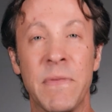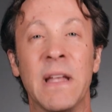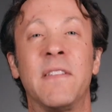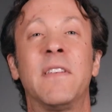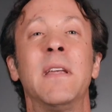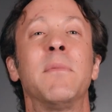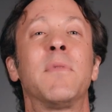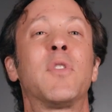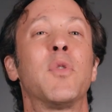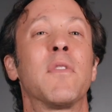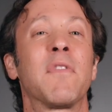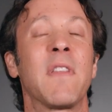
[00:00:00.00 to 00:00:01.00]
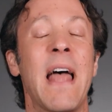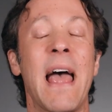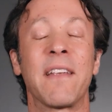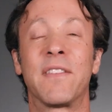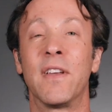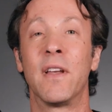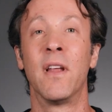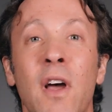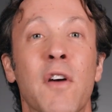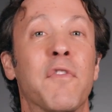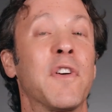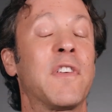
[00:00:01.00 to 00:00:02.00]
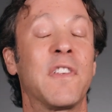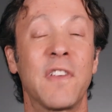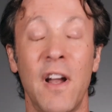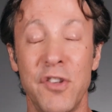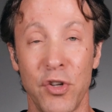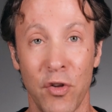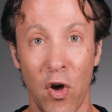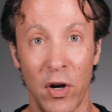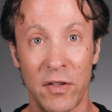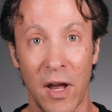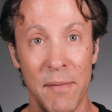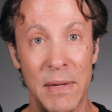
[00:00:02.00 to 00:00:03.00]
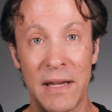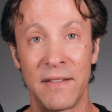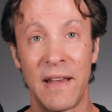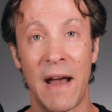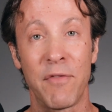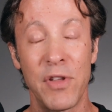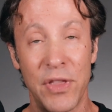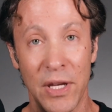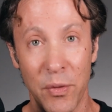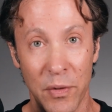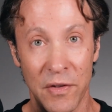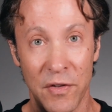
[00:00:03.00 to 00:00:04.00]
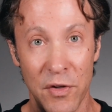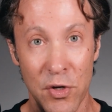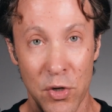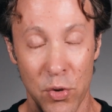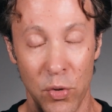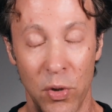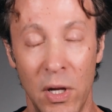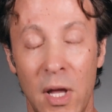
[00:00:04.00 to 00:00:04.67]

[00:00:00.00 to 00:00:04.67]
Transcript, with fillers: it seems to have lasted for such a long time because everything was new.